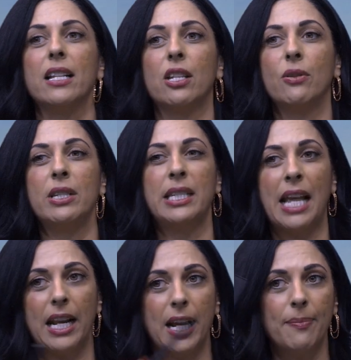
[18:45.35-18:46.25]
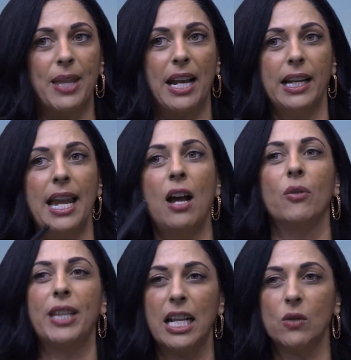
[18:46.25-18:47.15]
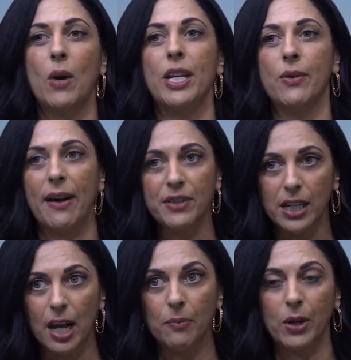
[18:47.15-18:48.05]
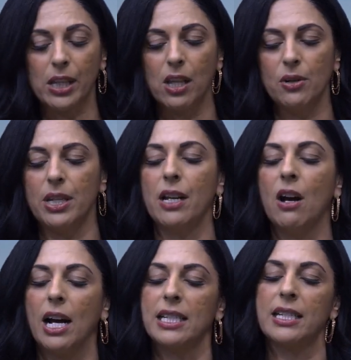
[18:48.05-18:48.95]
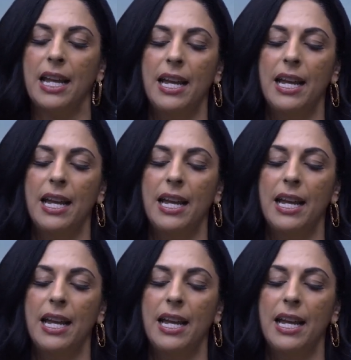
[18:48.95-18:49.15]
So setting up that account, that's why you have to come with closing cost.